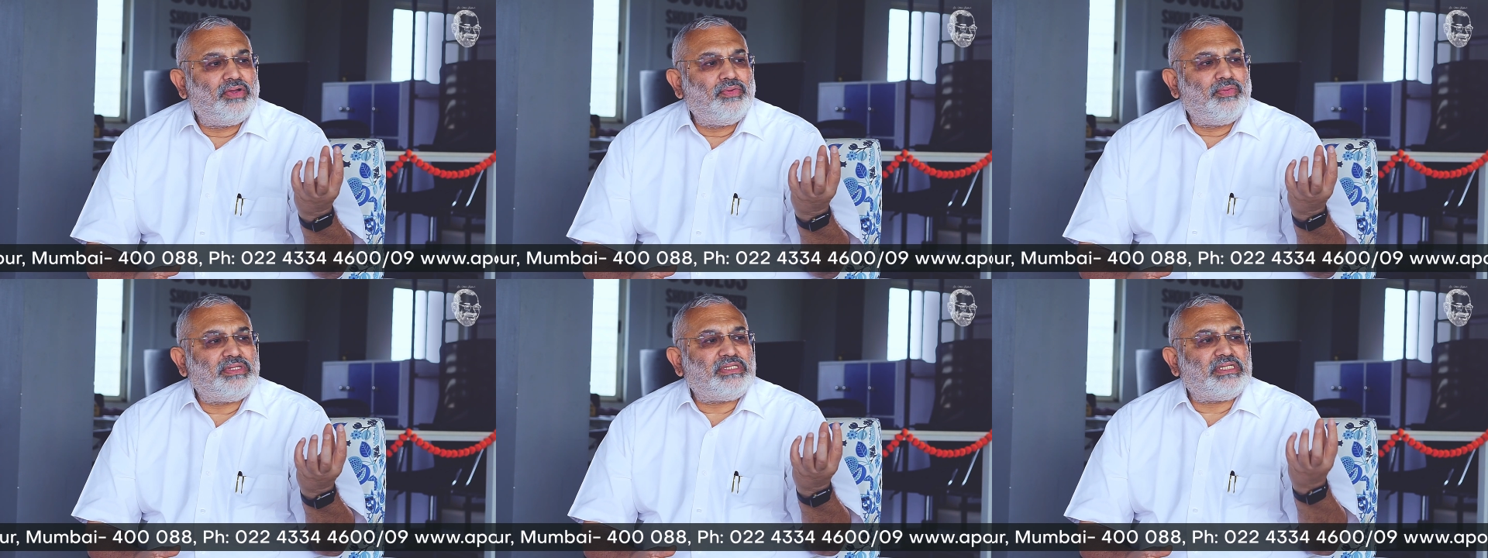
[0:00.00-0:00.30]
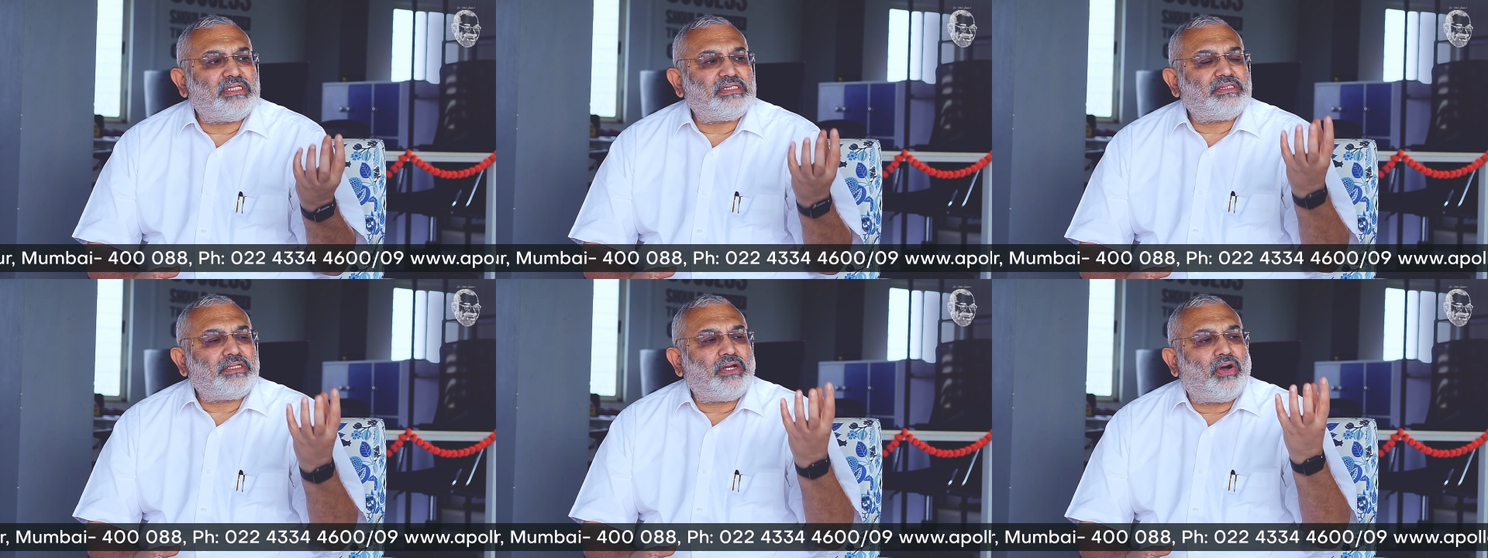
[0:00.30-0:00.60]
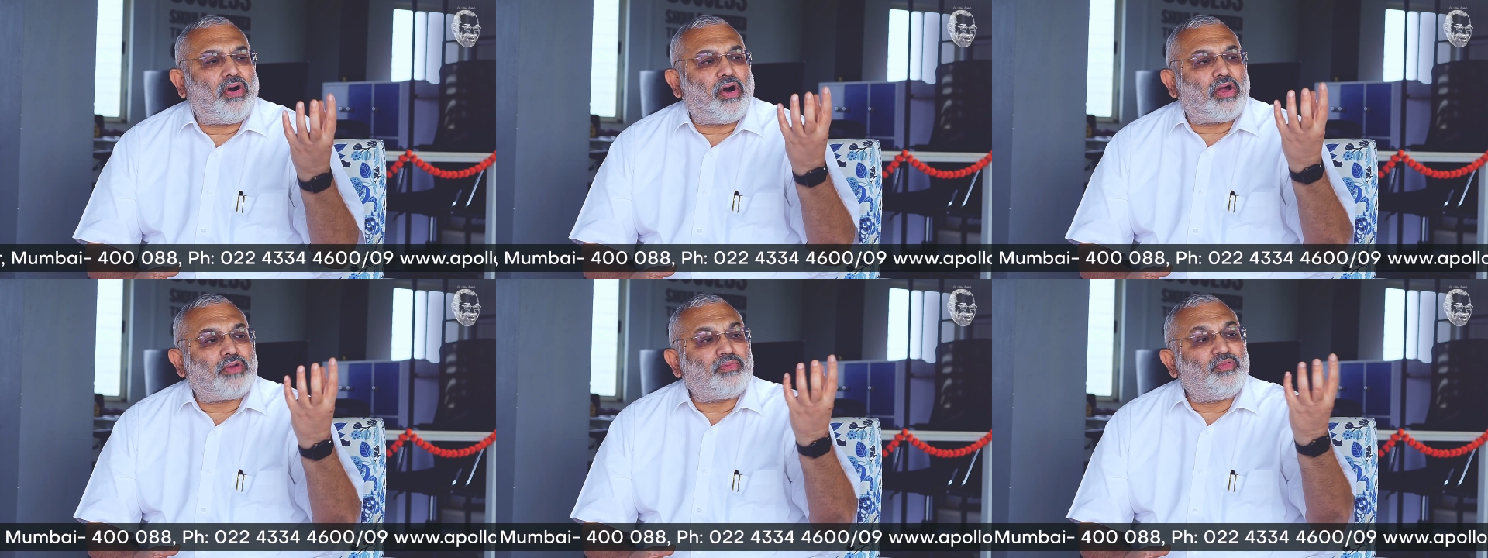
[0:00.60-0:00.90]
which is
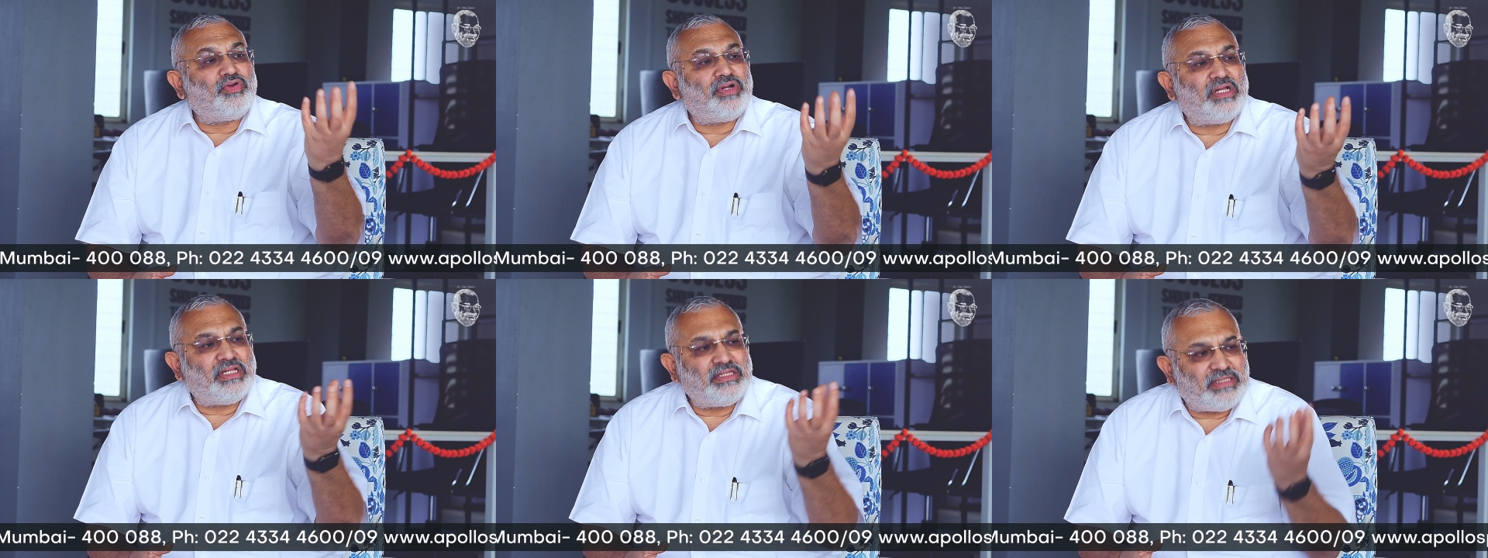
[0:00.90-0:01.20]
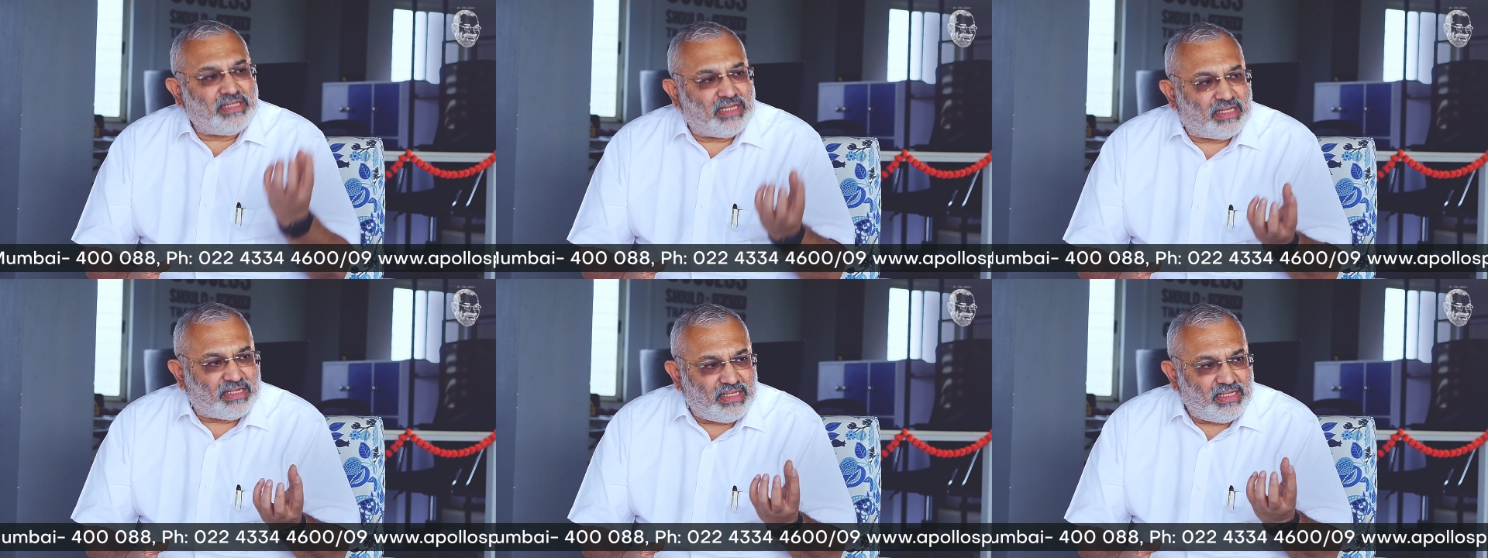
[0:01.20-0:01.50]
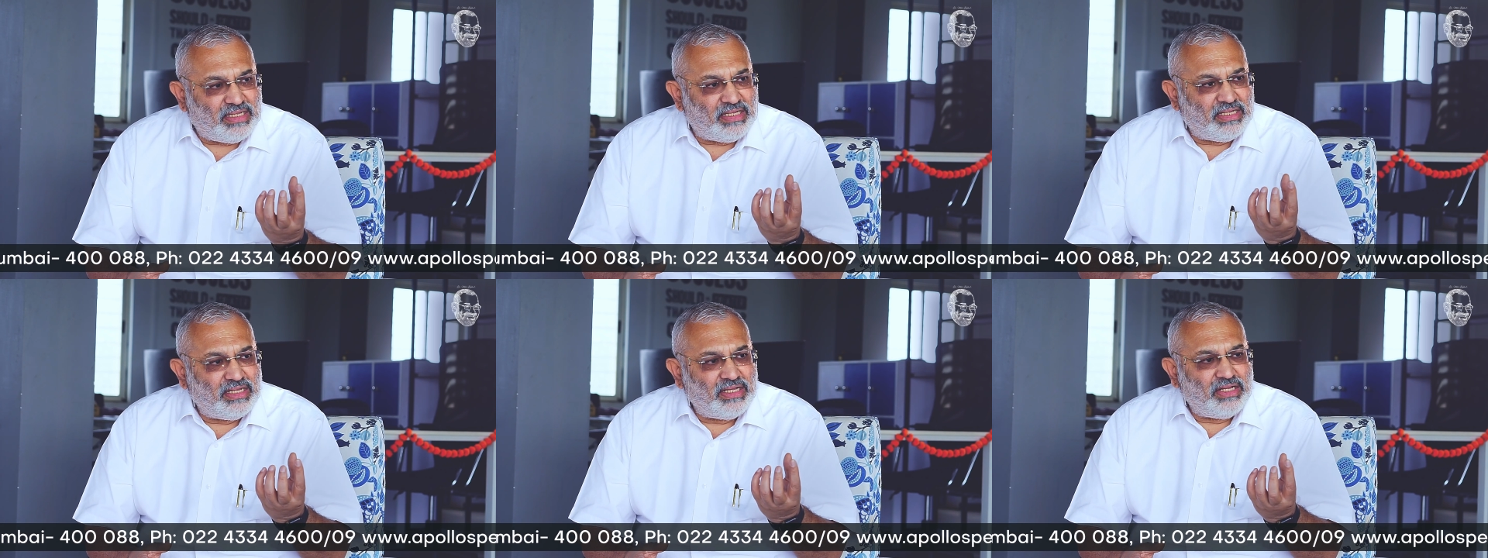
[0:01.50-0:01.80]
hormonal theory,
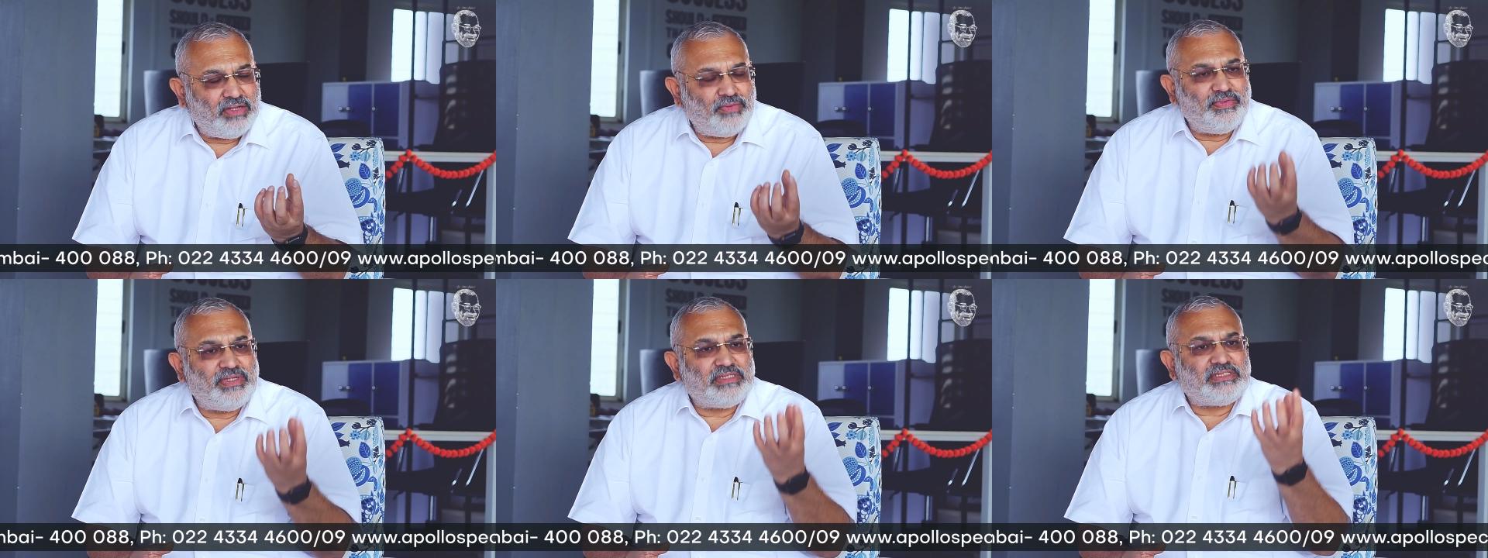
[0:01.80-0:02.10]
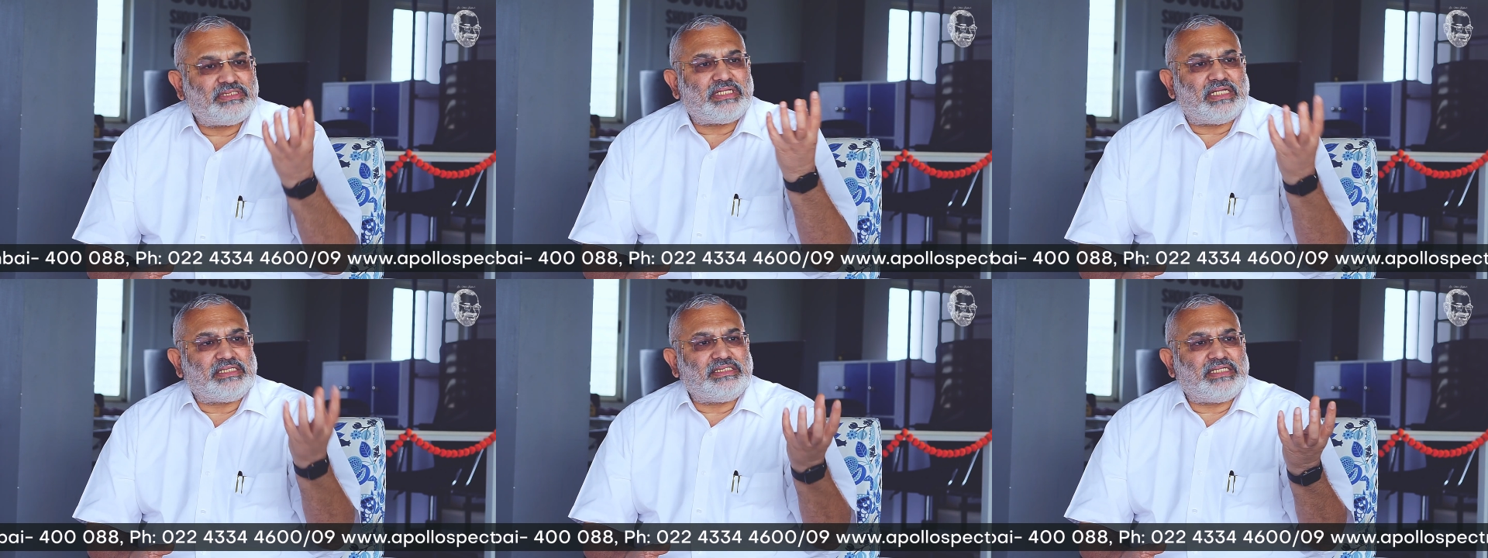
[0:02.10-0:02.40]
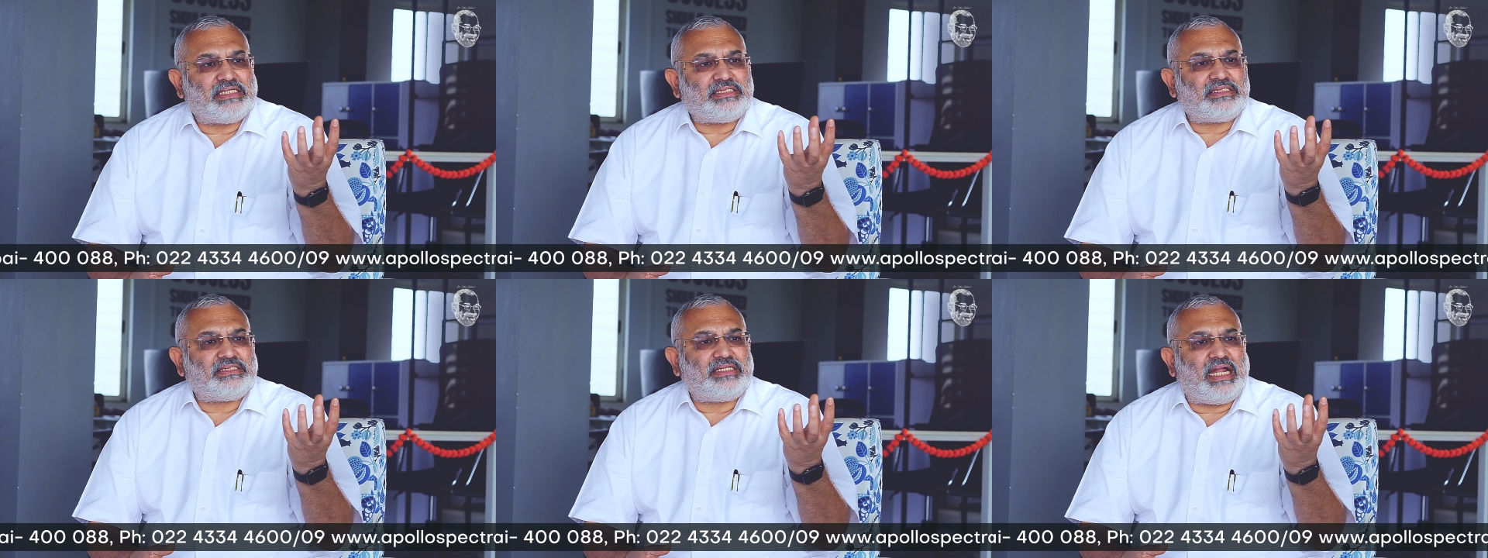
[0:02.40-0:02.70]
which
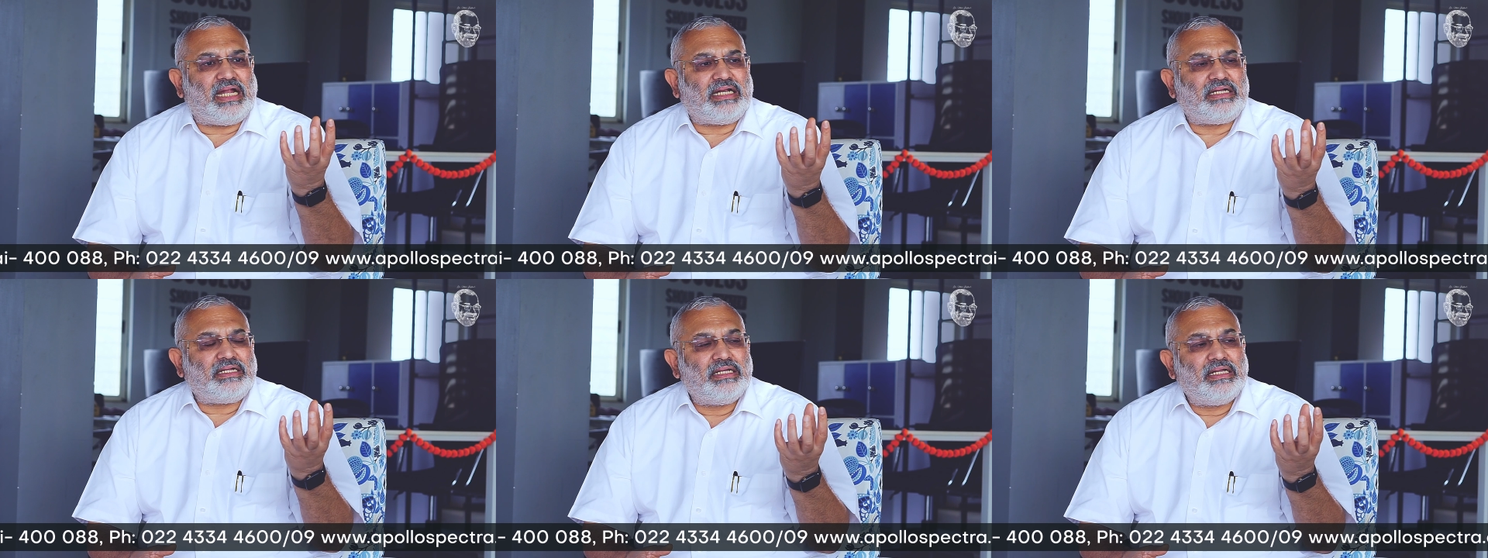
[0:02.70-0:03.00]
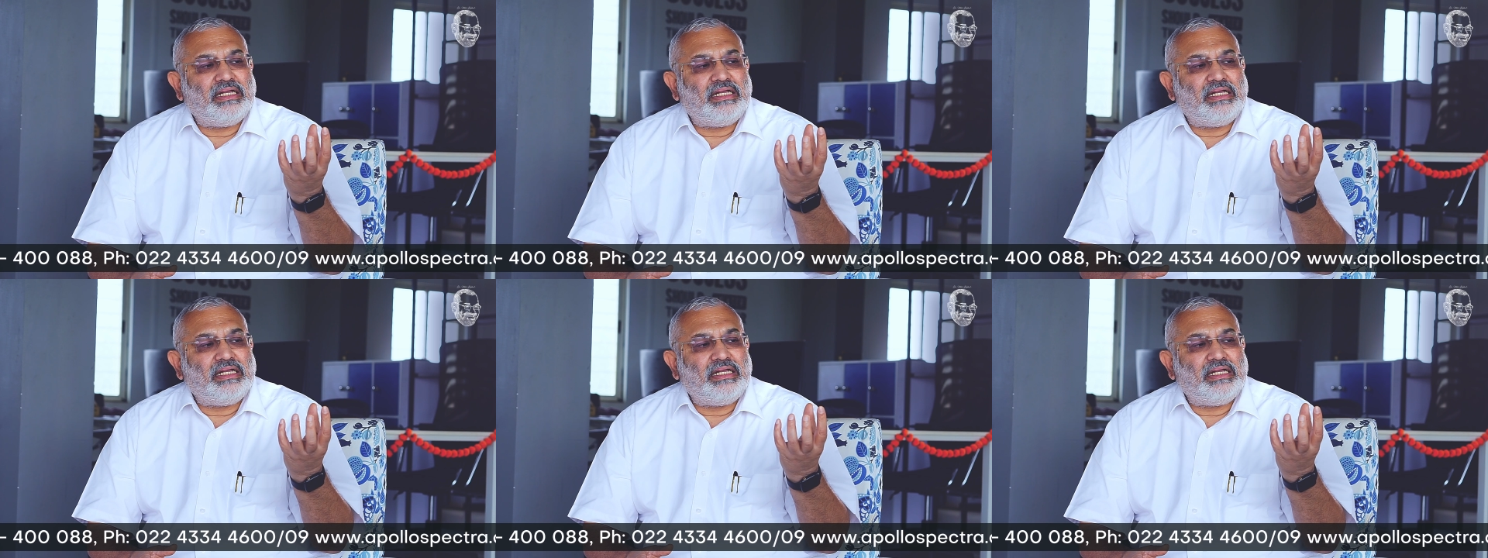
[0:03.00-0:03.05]
suggests that